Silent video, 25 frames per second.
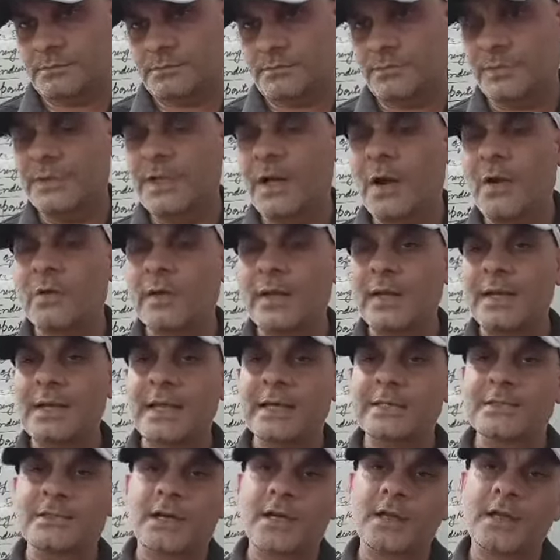without
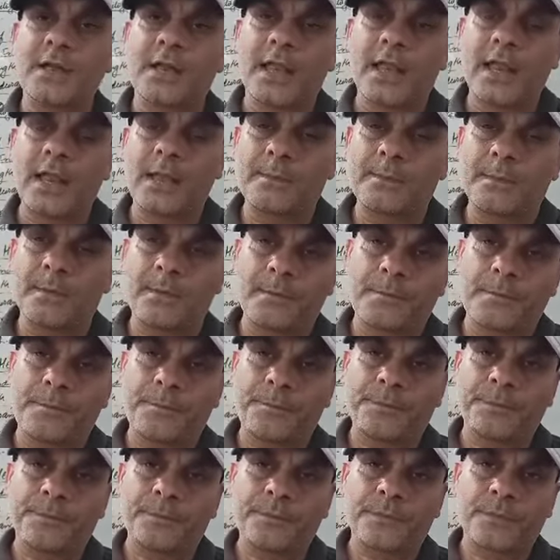any external help.
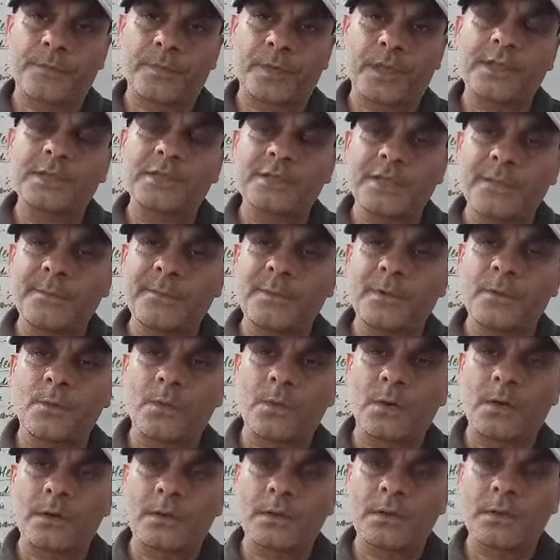In simple
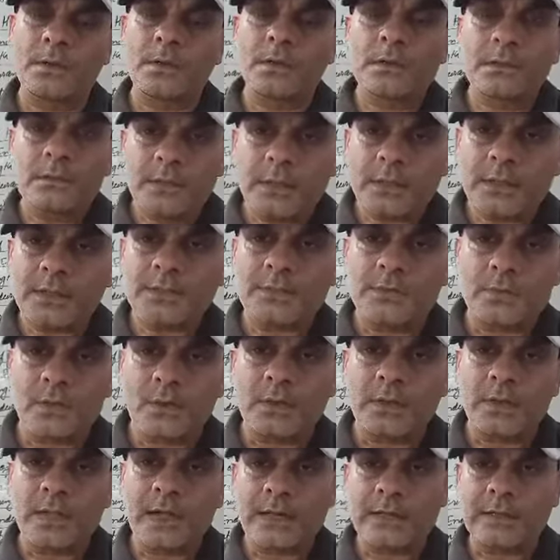word, that is
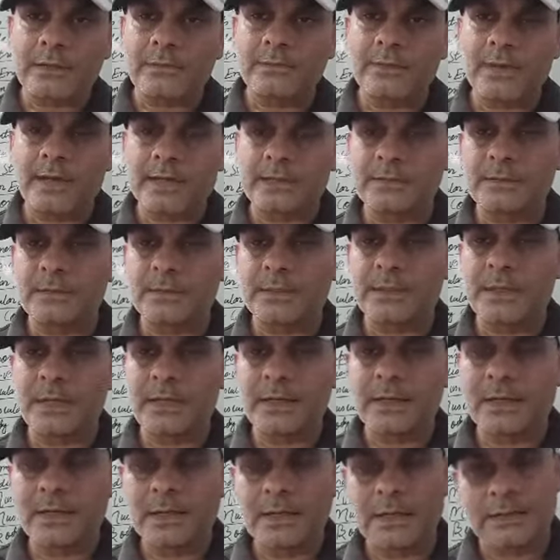called the active
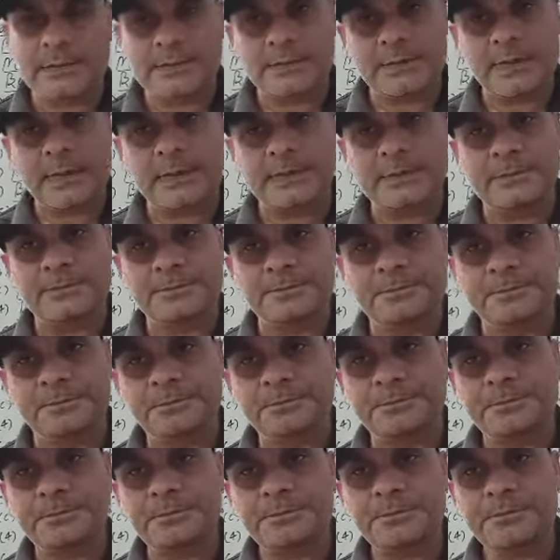flexibility exercise.
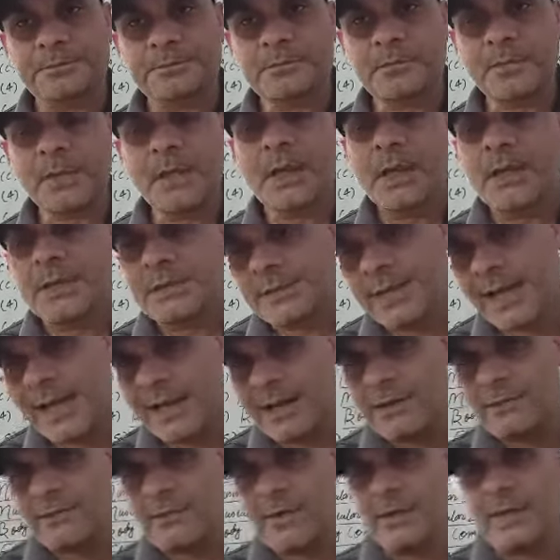
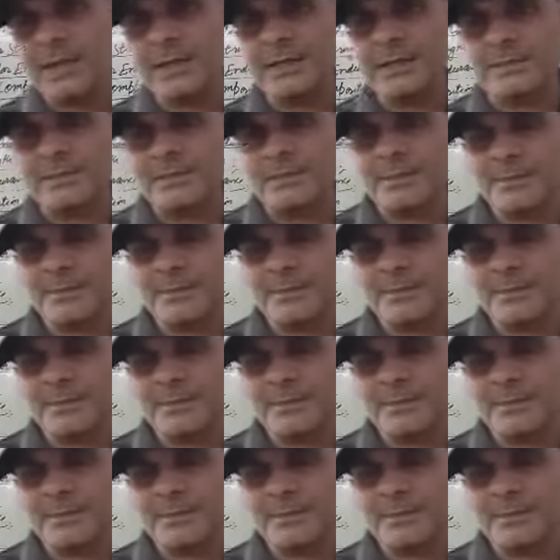Second one is